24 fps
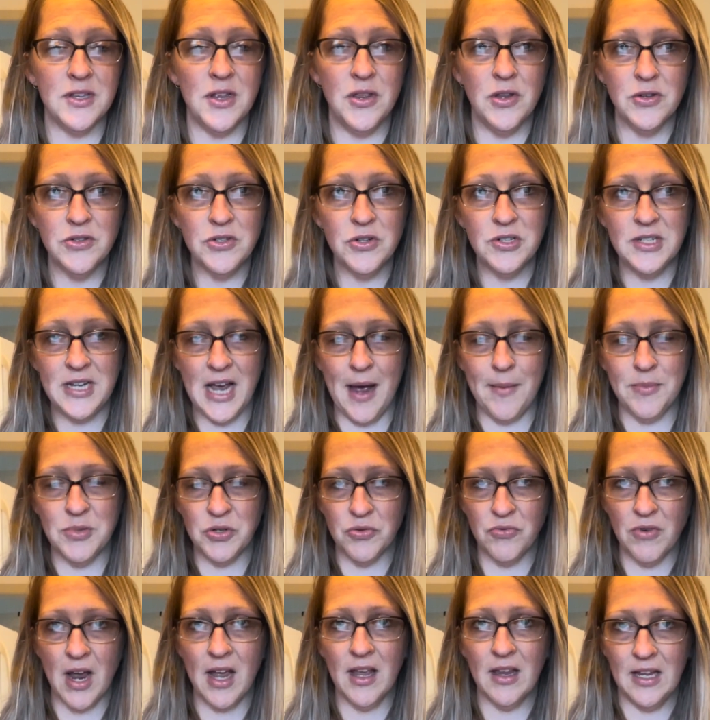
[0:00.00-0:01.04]
And those are tapped
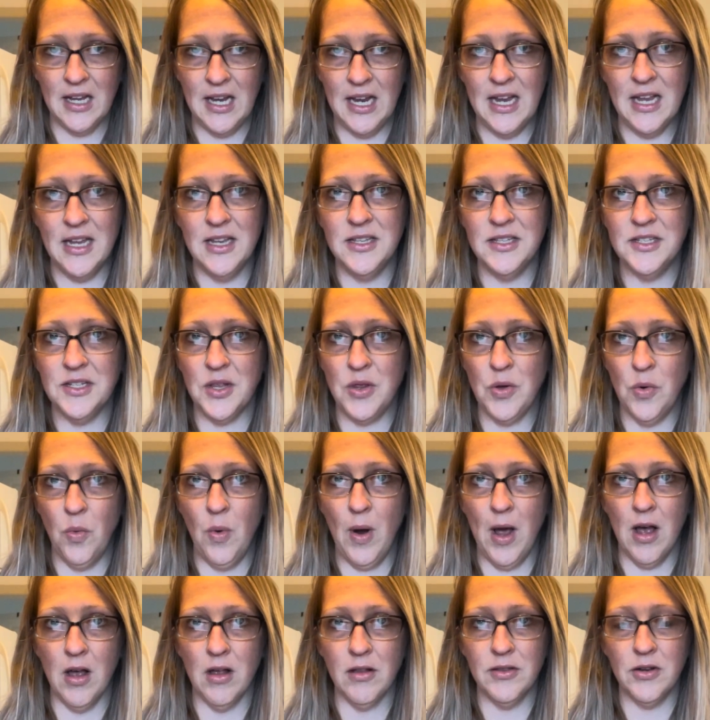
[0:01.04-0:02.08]
directly into the
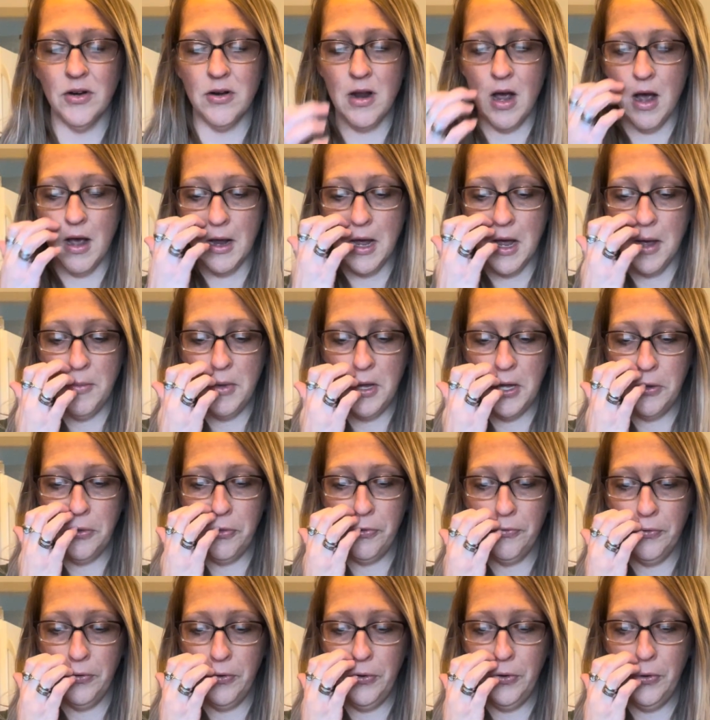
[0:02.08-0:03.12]
well. They're not coming
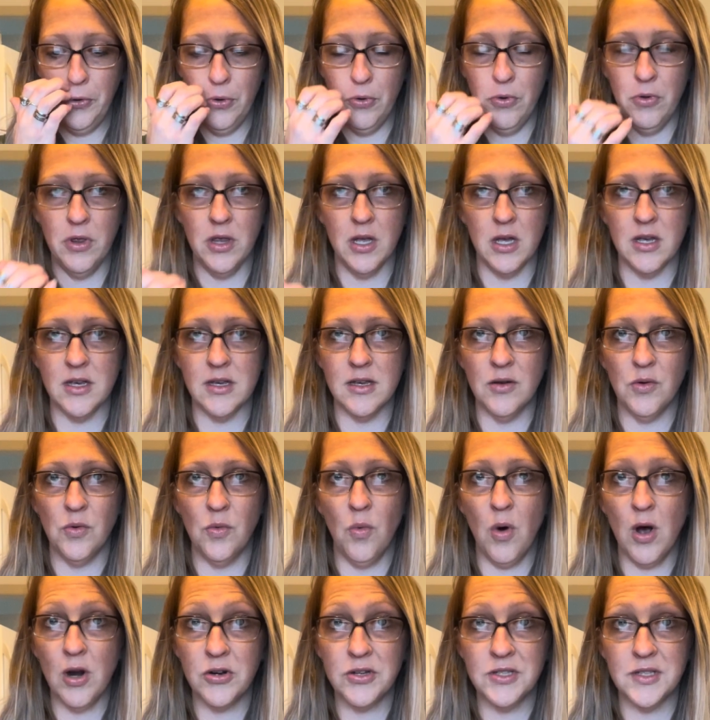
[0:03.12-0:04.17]
through the
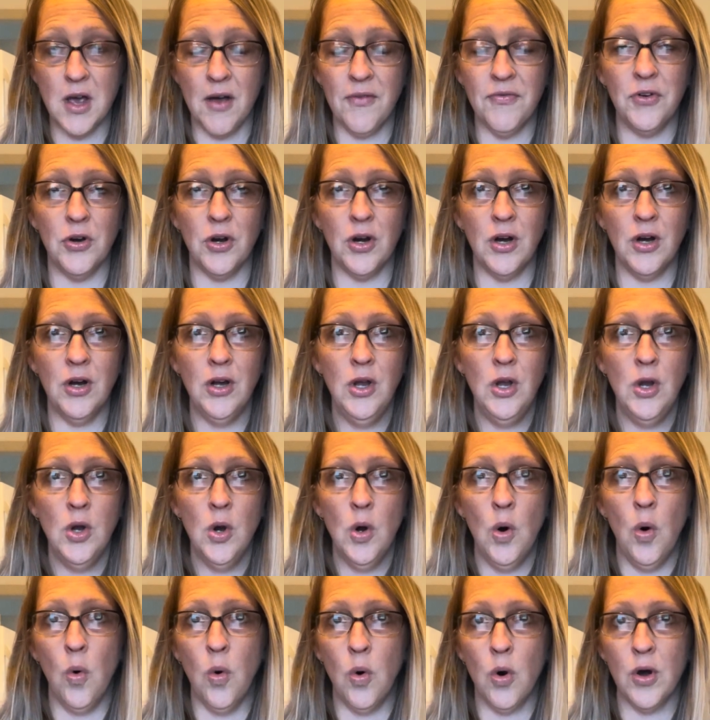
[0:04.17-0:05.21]
water softener
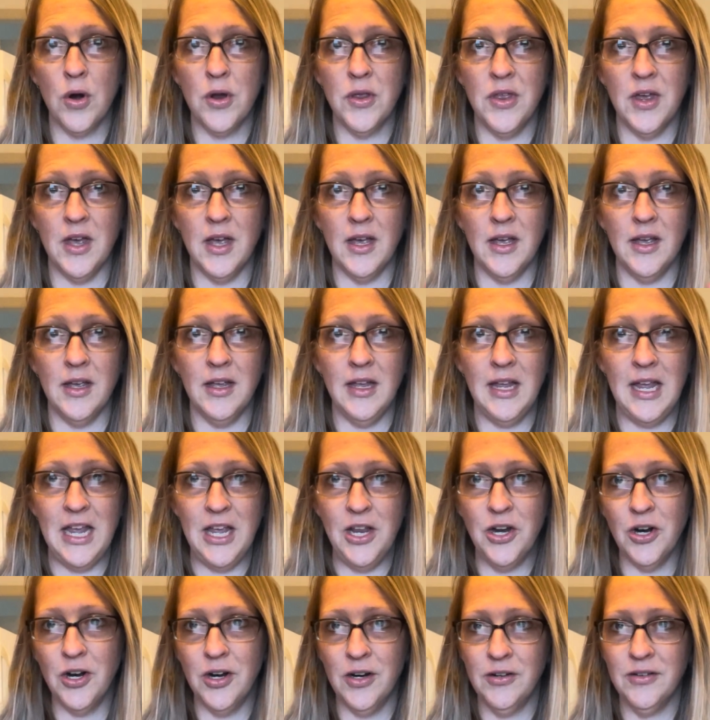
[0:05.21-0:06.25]
or the
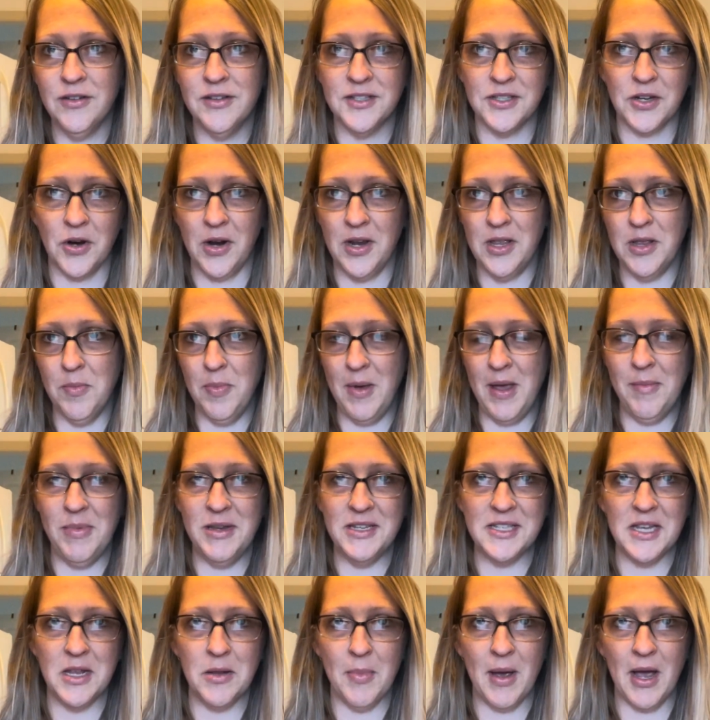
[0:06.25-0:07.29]
heater. Sorry, the
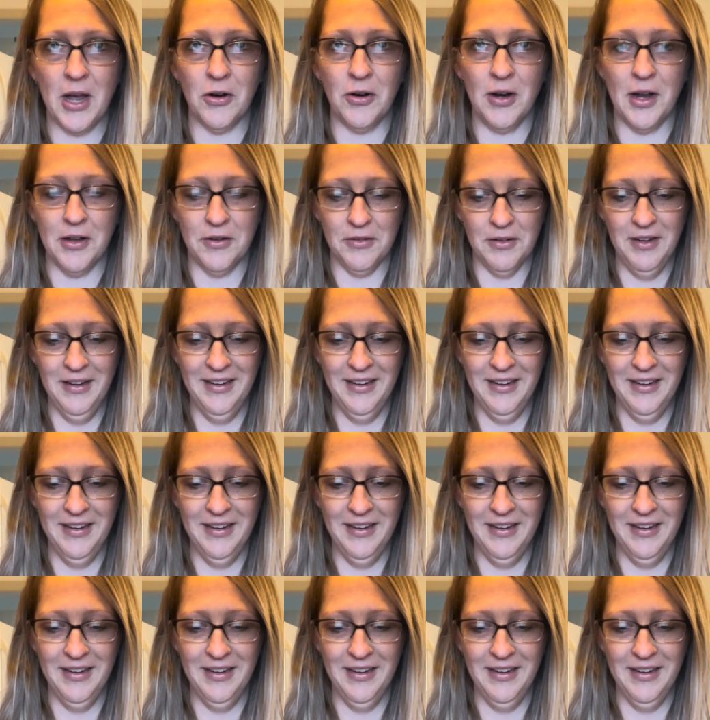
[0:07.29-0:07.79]
baby's in the background